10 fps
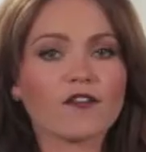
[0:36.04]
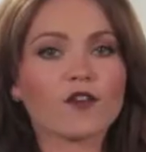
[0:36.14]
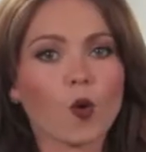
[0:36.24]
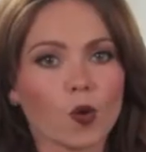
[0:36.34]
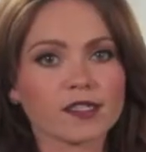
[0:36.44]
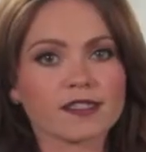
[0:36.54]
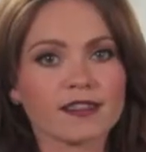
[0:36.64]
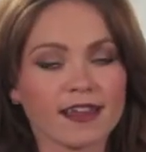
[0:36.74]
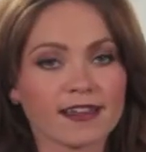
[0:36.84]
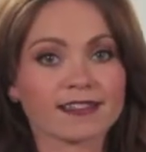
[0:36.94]
of course,
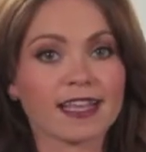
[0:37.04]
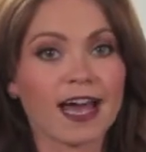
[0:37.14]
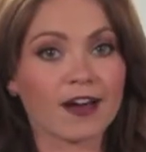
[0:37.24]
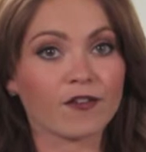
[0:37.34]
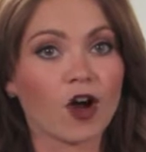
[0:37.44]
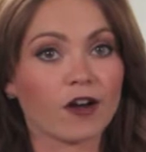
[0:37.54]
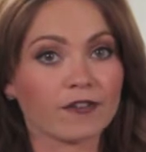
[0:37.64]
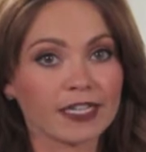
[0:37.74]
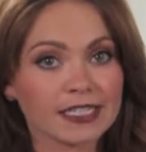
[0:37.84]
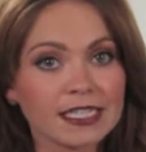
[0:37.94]
things have
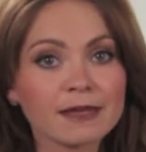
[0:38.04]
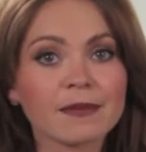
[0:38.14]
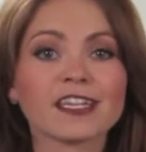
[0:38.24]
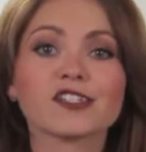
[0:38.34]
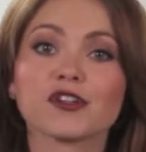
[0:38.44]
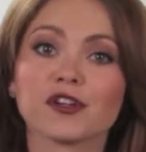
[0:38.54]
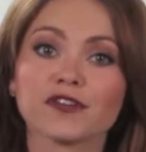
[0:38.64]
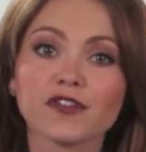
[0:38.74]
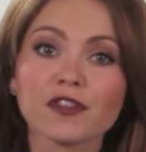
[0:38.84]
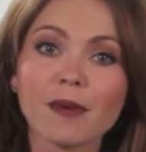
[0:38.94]
obviously made a turn
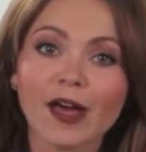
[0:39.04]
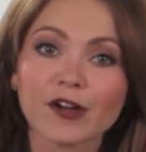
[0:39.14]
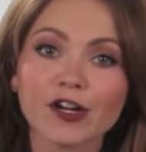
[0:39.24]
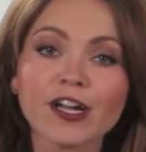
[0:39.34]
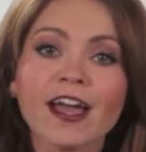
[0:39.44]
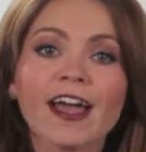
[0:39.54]
for the better.